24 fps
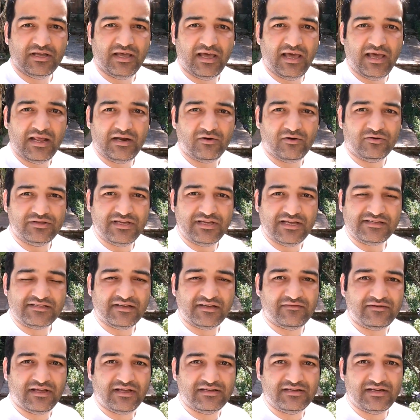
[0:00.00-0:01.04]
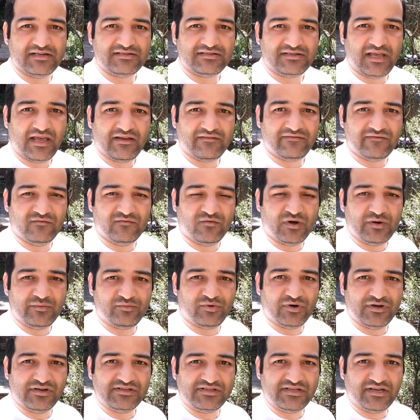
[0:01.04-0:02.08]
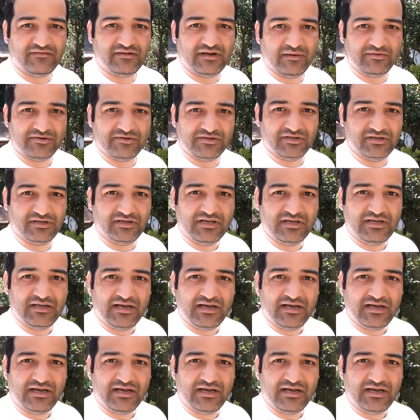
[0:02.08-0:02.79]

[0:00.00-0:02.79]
and on the S7 Edge it's f1.7 aperture.